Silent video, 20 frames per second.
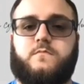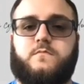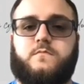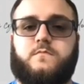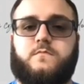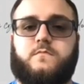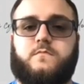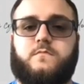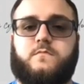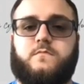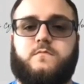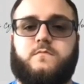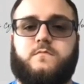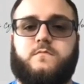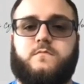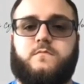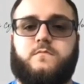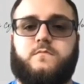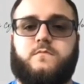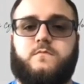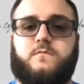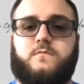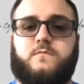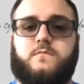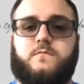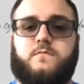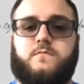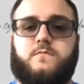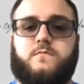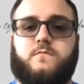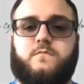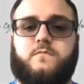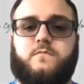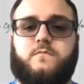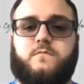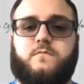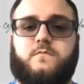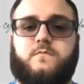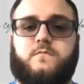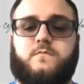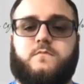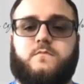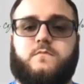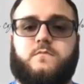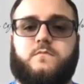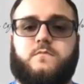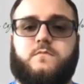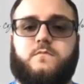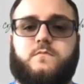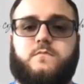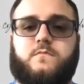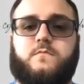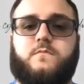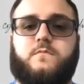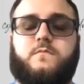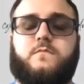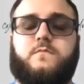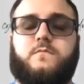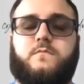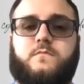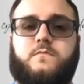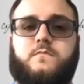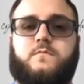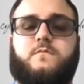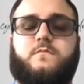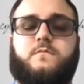The person shown says nothing.